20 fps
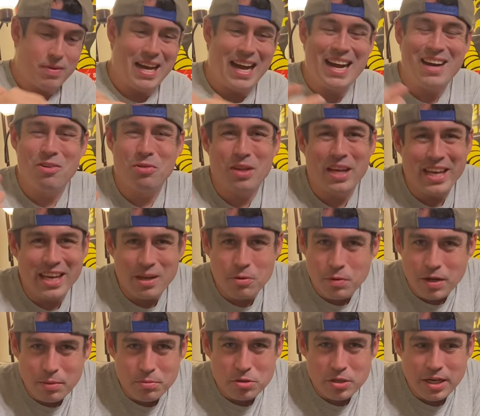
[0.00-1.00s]
But I don't like it
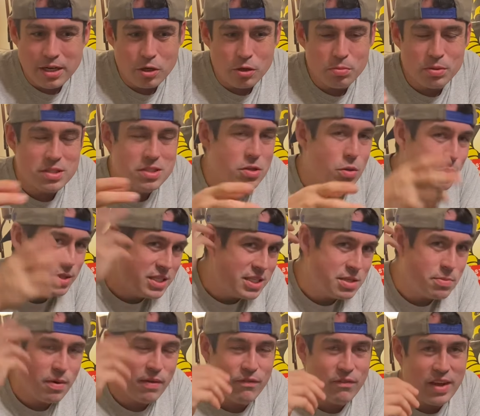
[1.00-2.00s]
when I'm drinking at home because it always
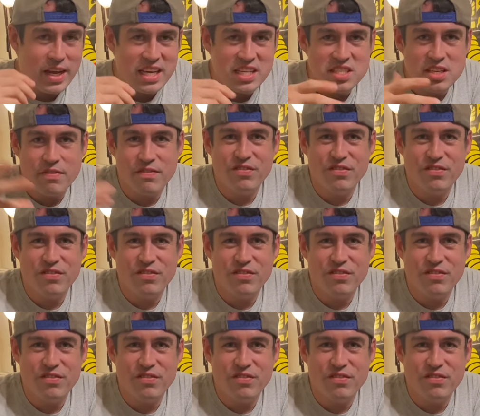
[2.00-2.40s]
gets in my face,